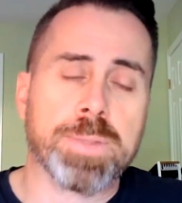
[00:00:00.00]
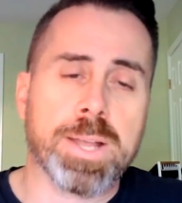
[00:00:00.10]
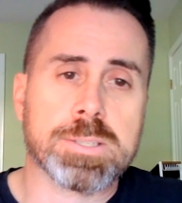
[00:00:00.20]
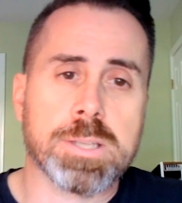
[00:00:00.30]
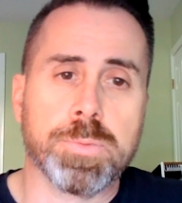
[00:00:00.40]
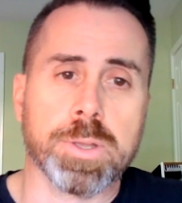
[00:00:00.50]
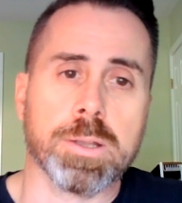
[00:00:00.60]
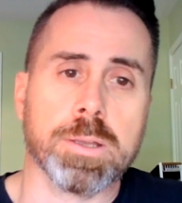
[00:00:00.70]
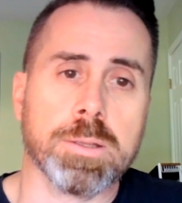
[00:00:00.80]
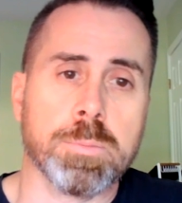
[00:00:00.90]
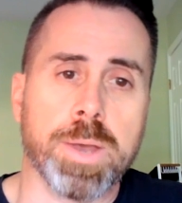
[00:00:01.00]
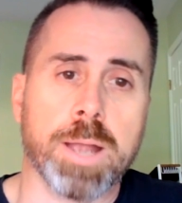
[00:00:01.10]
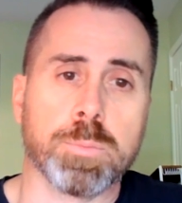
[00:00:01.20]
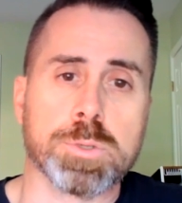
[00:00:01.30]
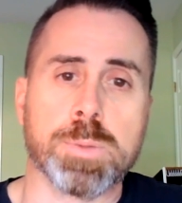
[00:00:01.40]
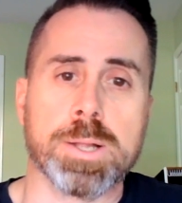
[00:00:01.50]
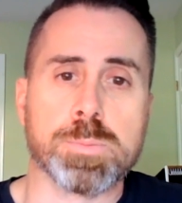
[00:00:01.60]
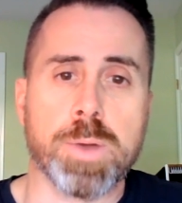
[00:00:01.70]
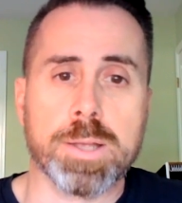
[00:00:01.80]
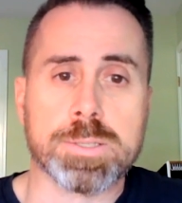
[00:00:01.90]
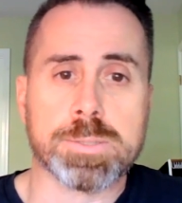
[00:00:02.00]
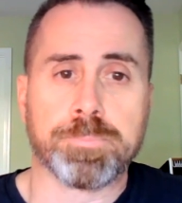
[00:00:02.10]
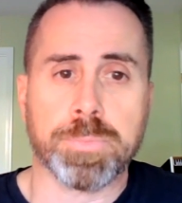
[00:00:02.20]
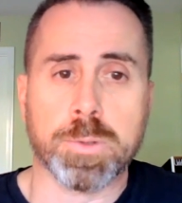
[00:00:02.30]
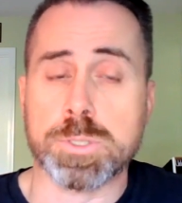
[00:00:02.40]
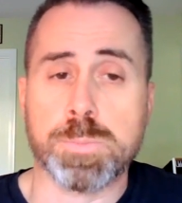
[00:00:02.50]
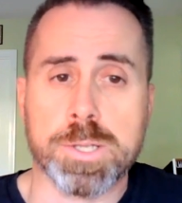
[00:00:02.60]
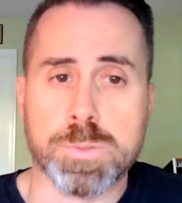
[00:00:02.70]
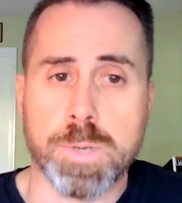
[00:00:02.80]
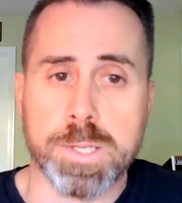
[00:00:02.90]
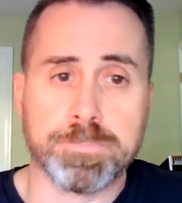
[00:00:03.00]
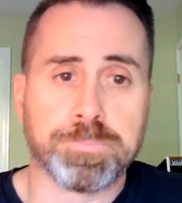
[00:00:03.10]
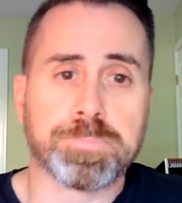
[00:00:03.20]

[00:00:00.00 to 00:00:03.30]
that's definitely going to impact response bias or response rate.